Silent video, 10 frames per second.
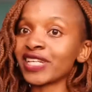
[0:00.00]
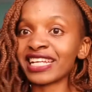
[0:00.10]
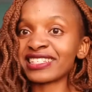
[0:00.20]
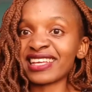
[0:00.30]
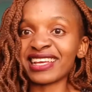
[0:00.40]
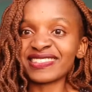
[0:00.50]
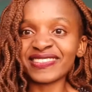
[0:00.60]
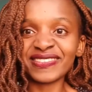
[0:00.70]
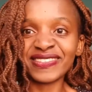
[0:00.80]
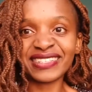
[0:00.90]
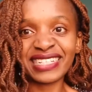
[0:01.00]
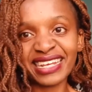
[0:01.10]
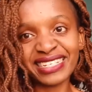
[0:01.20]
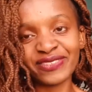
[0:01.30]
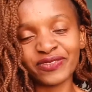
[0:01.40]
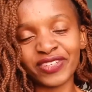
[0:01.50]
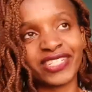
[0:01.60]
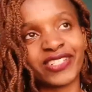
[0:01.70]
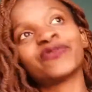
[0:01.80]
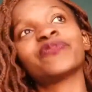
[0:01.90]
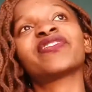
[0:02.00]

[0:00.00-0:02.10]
let's get to today's video.